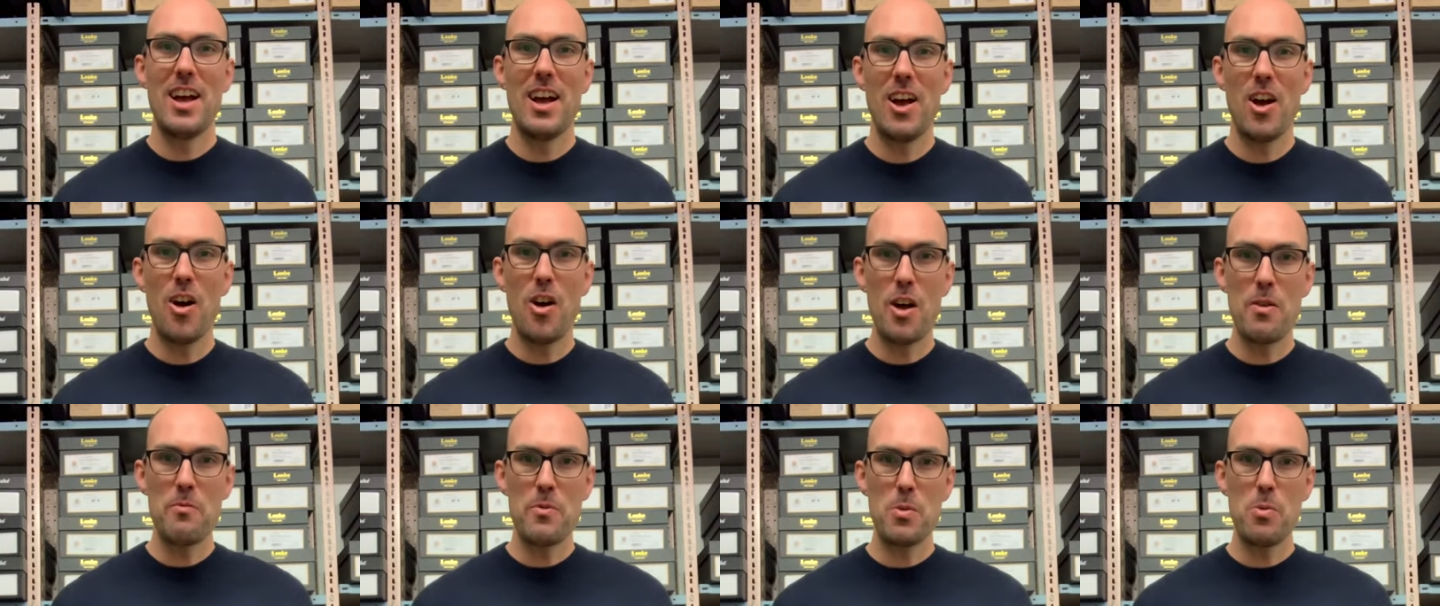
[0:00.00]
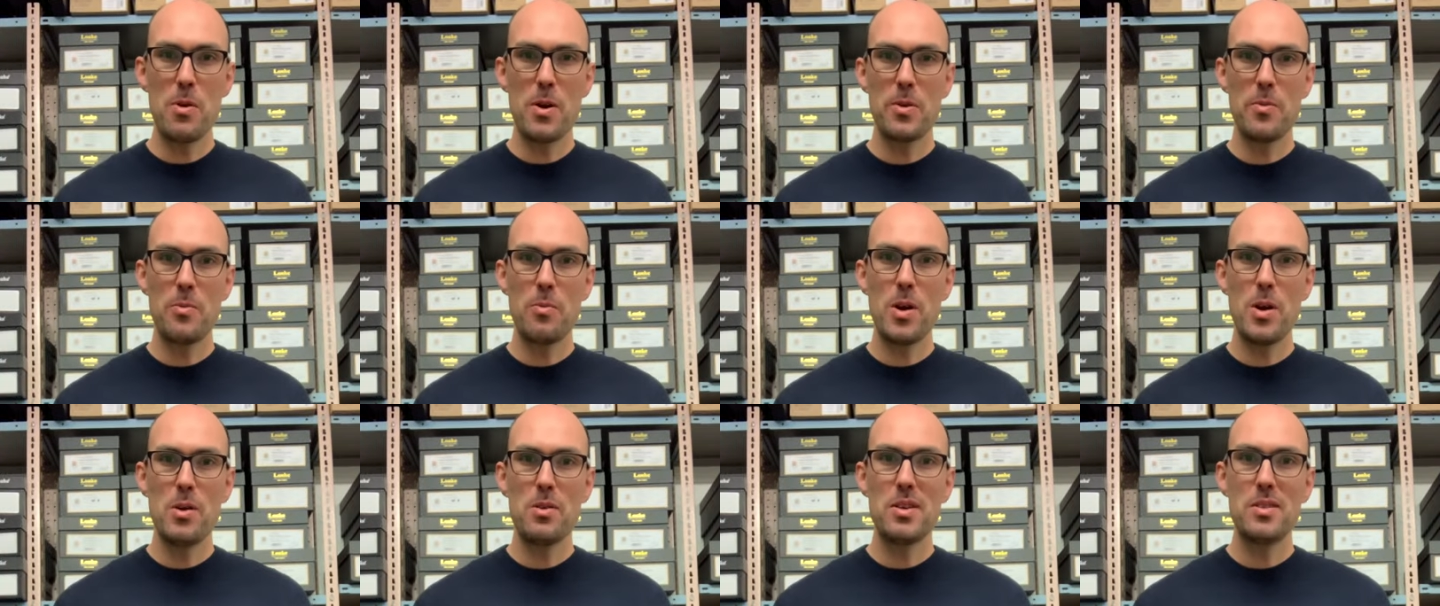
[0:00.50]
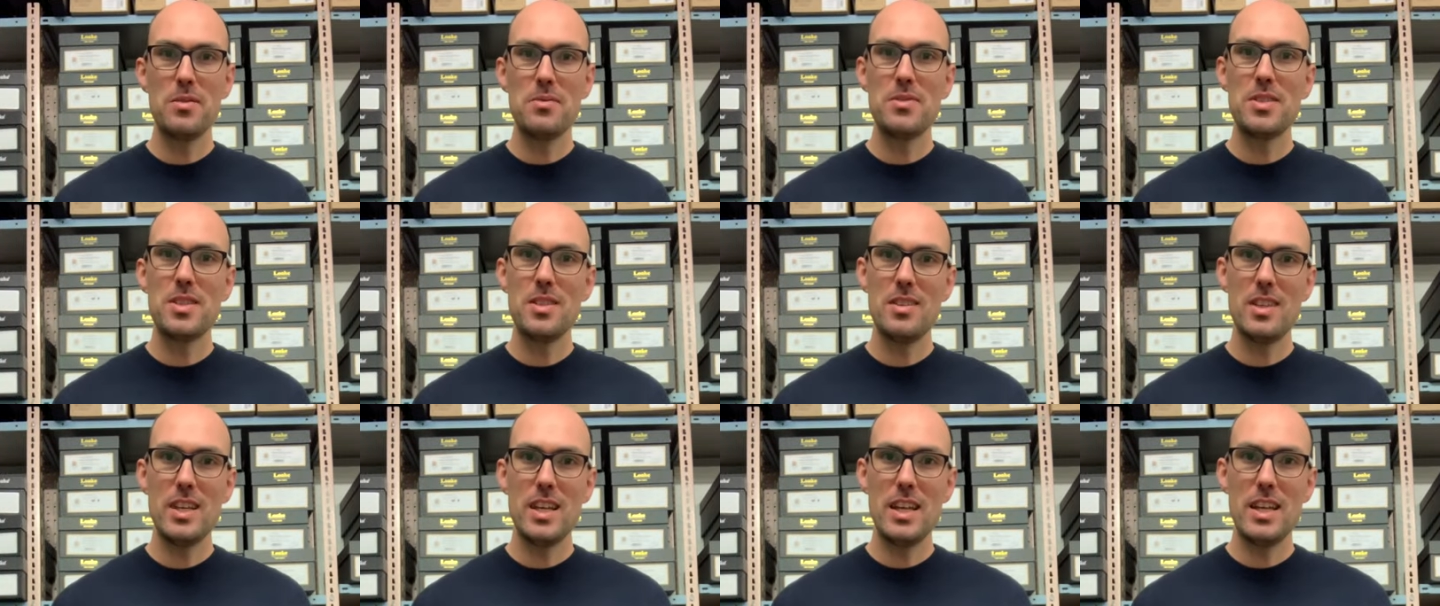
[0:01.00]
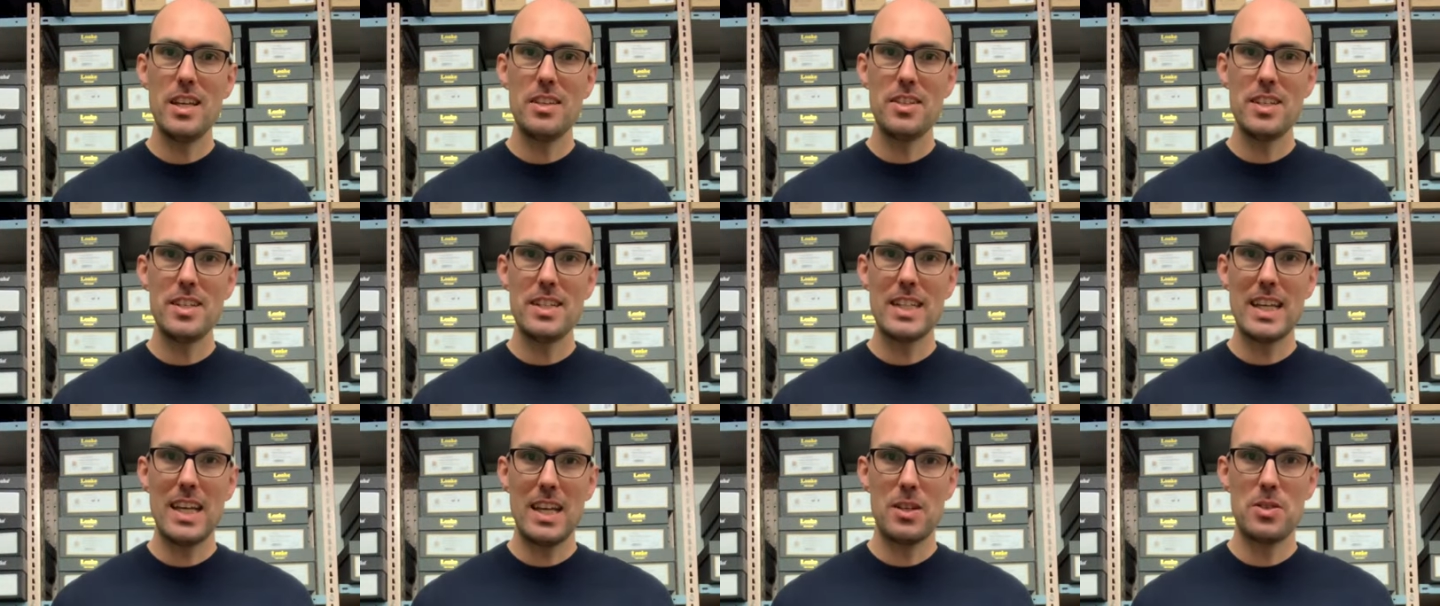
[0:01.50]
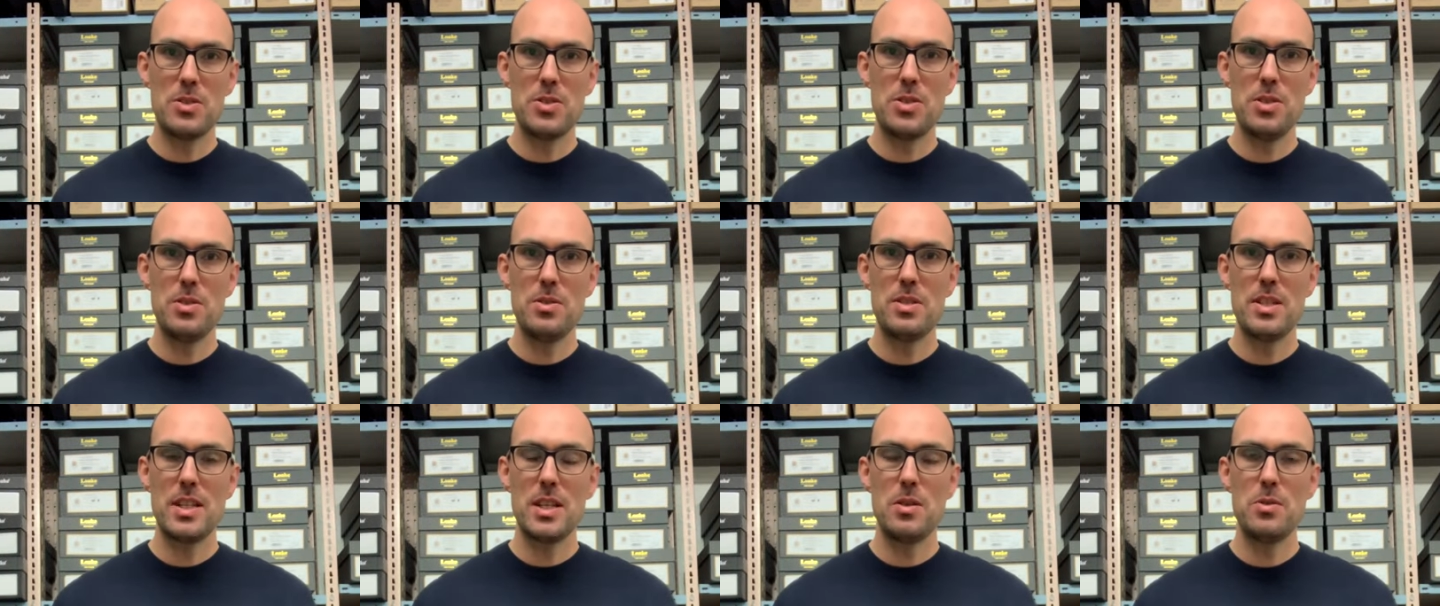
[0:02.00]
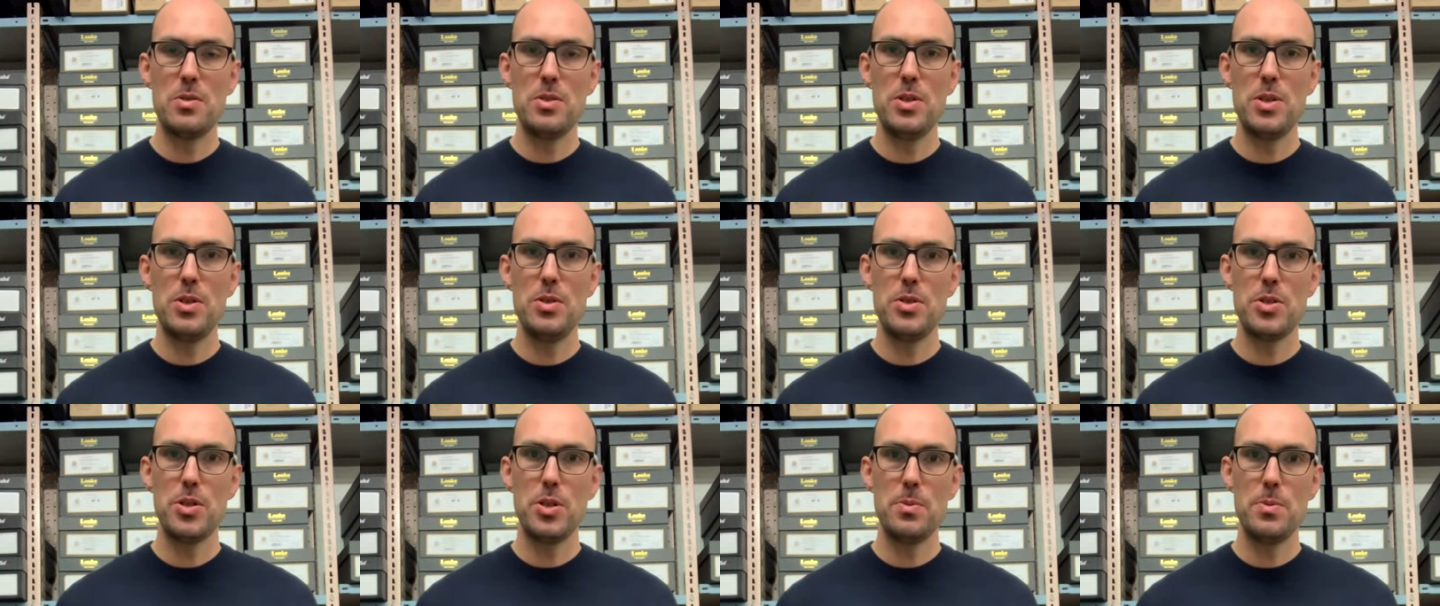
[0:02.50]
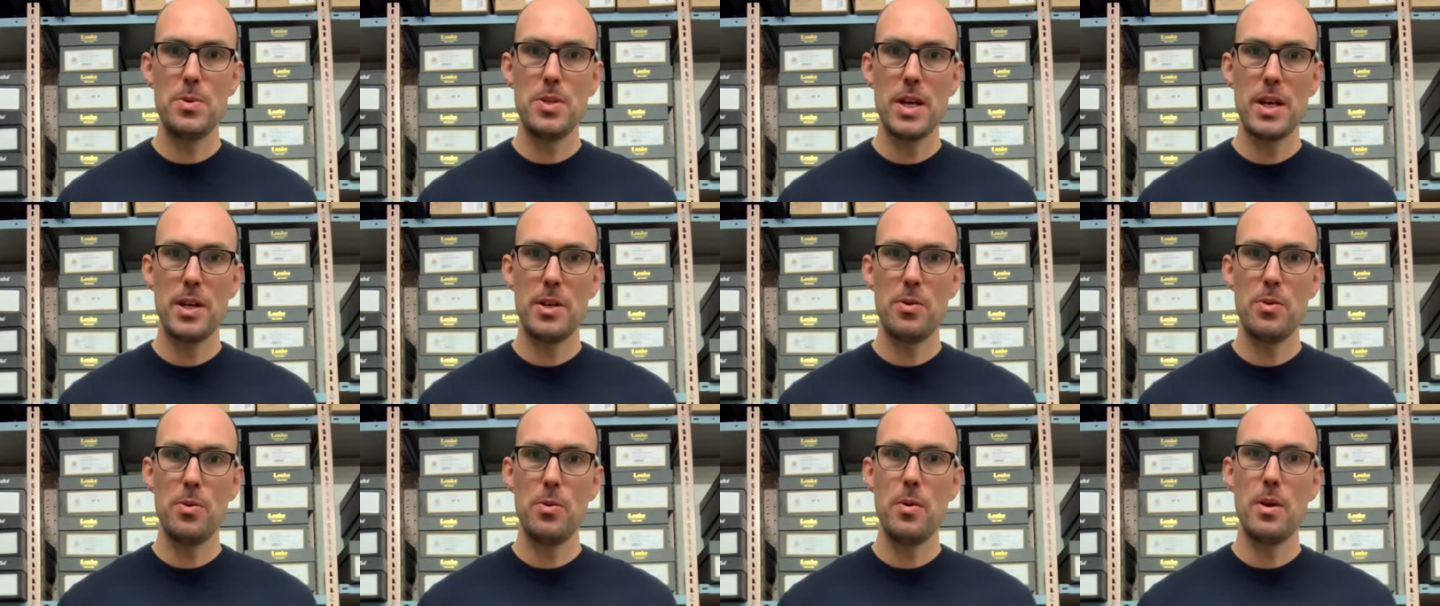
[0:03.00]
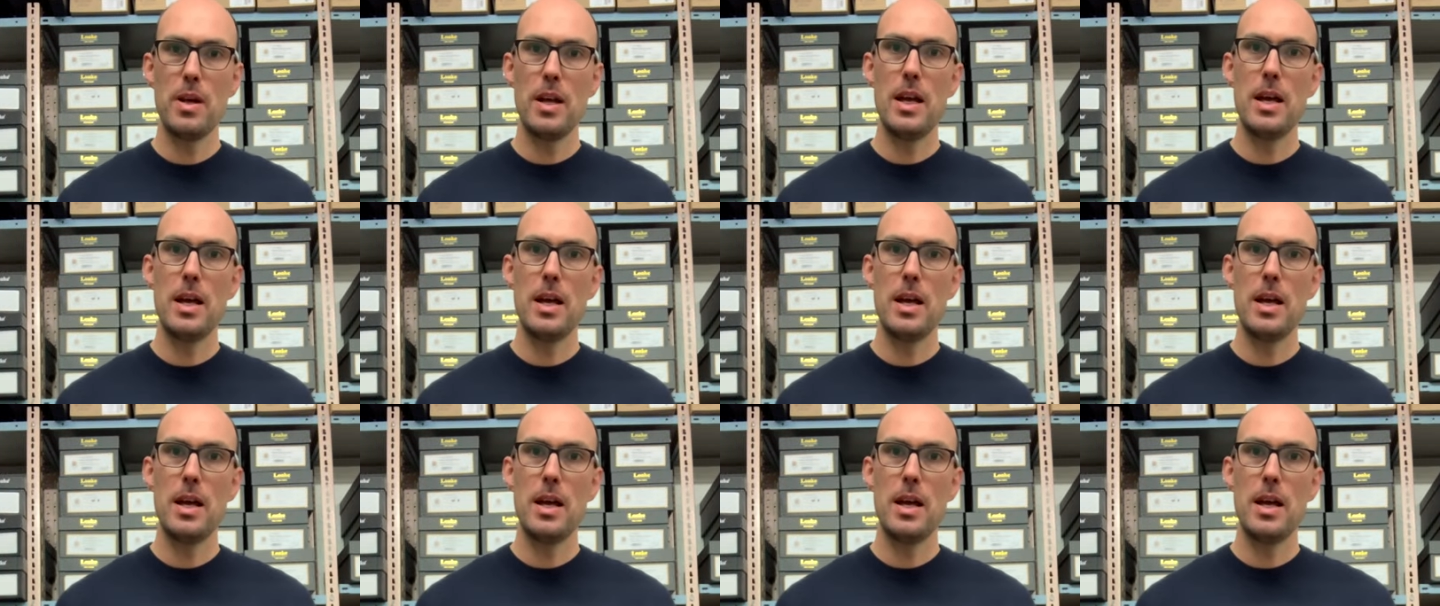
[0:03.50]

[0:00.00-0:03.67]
Hi everyone, welcome to the Discount Shoe Sales YouTube channel.